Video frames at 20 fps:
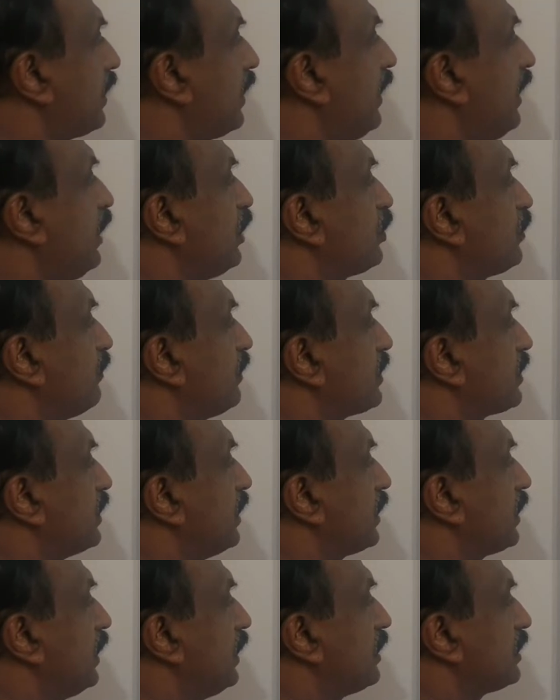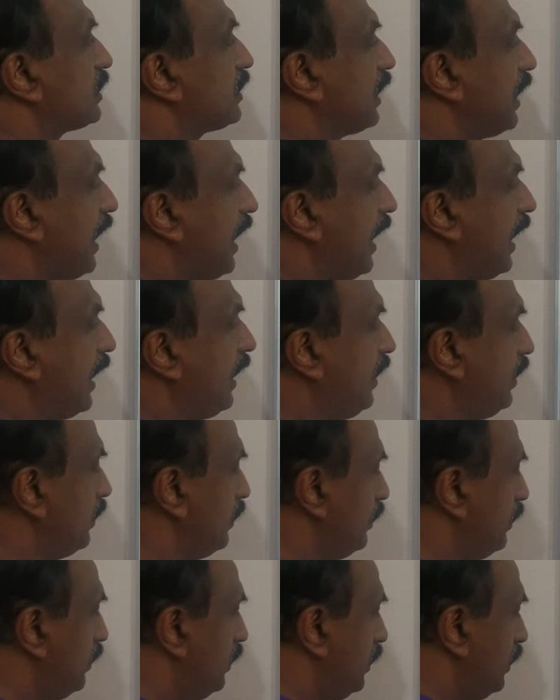radius of the circle is a,
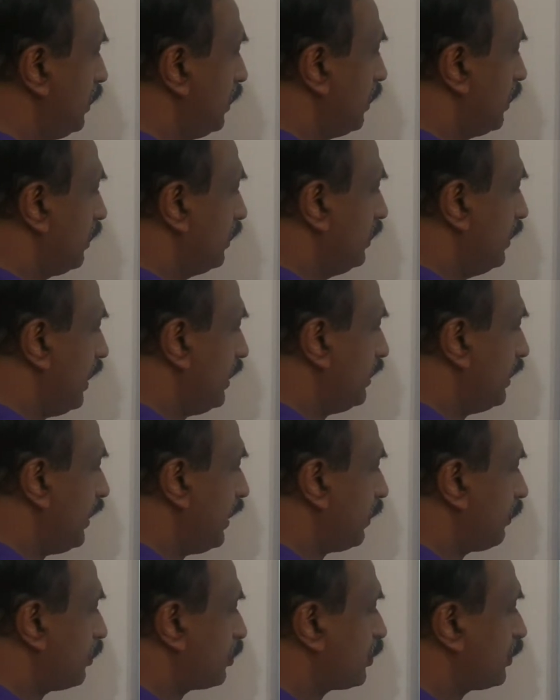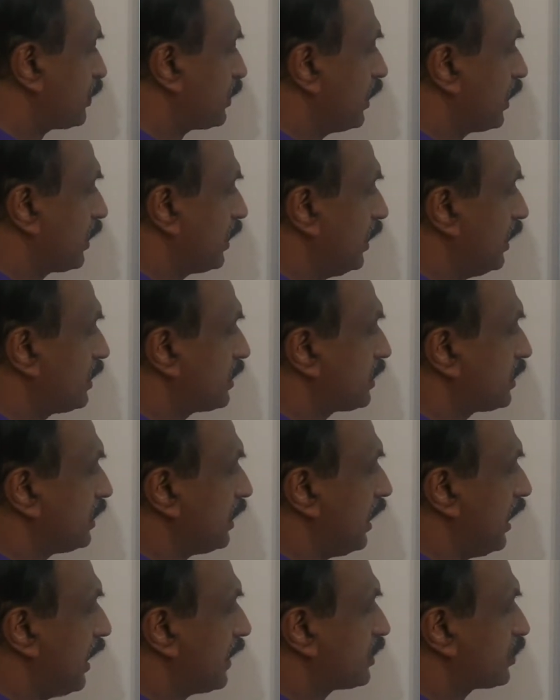then the equation of circle
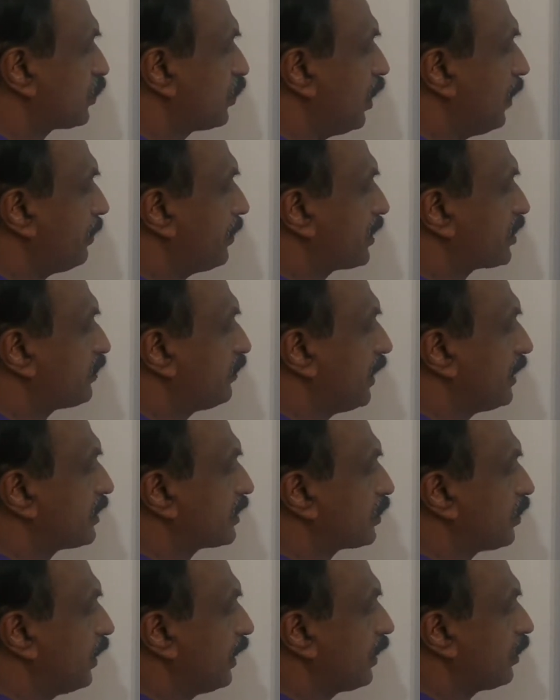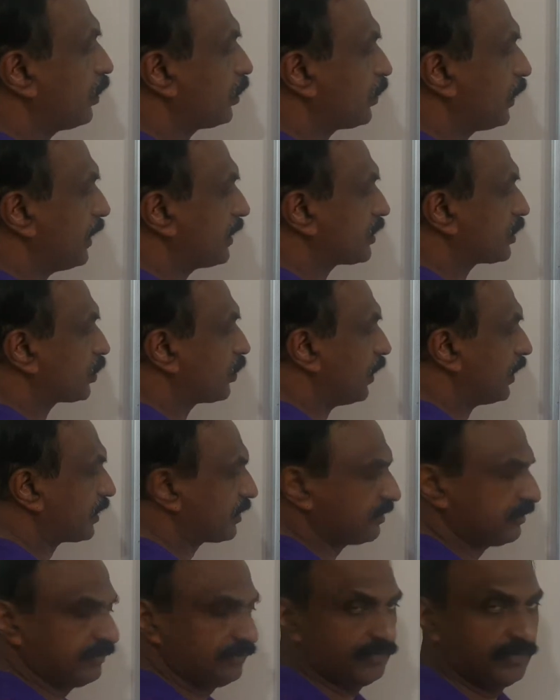is x square plus y square equal to a
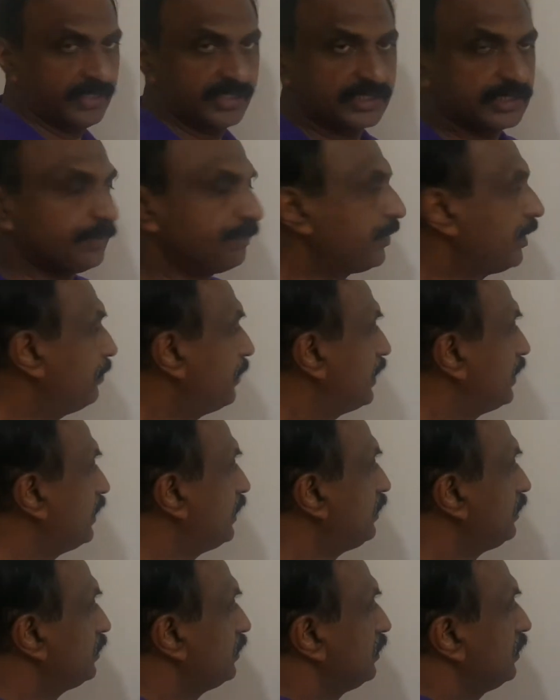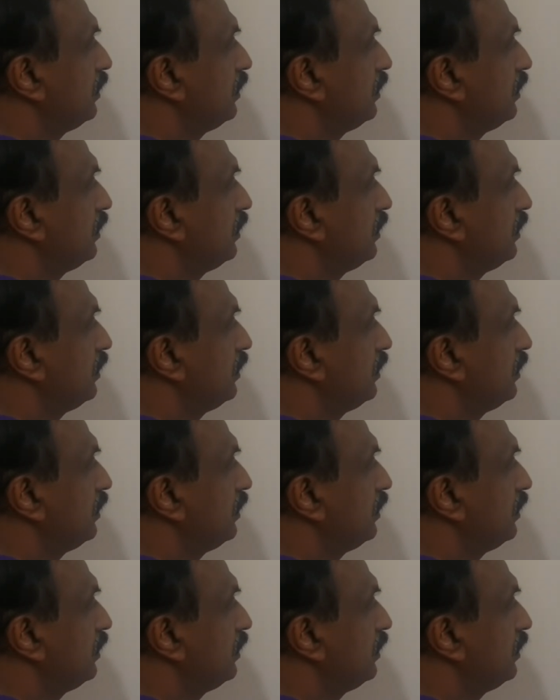square. Very simple method.